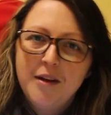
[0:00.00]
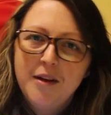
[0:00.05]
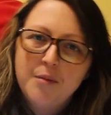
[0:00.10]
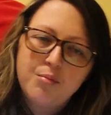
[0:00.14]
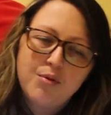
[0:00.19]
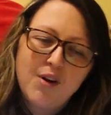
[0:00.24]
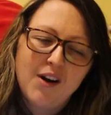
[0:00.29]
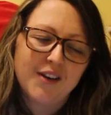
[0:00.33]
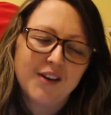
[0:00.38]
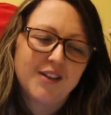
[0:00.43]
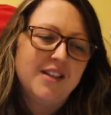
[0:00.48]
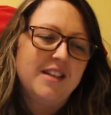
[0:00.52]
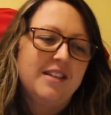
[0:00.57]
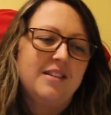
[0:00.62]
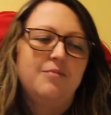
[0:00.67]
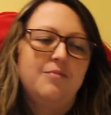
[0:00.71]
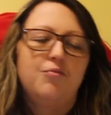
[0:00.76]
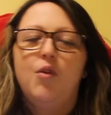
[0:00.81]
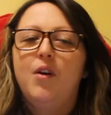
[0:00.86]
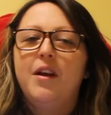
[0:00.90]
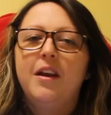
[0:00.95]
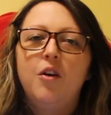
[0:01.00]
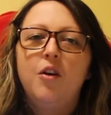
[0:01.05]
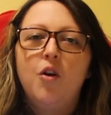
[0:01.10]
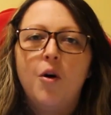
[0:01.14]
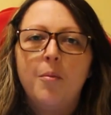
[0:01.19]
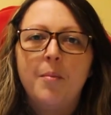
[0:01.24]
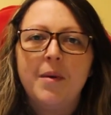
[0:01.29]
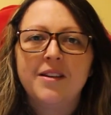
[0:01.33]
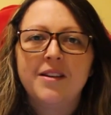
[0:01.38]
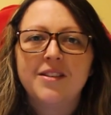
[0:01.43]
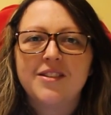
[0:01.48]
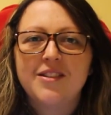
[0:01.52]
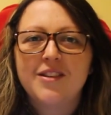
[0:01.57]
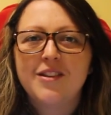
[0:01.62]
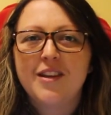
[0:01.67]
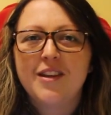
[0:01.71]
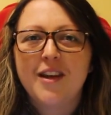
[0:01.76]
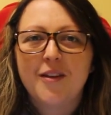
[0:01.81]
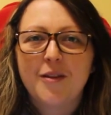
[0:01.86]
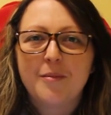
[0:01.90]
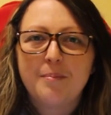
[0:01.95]
practice writing comments to
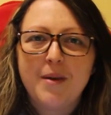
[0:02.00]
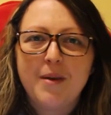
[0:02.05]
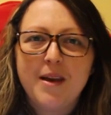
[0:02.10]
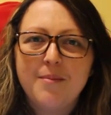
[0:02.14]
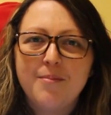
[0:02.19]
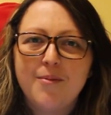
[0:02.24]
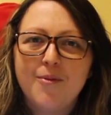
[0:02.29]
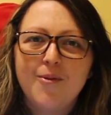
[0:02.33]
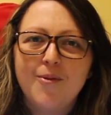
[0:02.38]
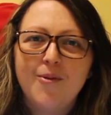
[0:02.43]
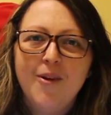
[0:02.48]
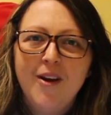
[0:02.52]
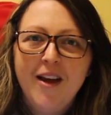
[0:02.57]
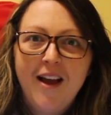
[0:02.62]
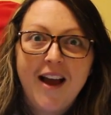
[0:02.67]
the other people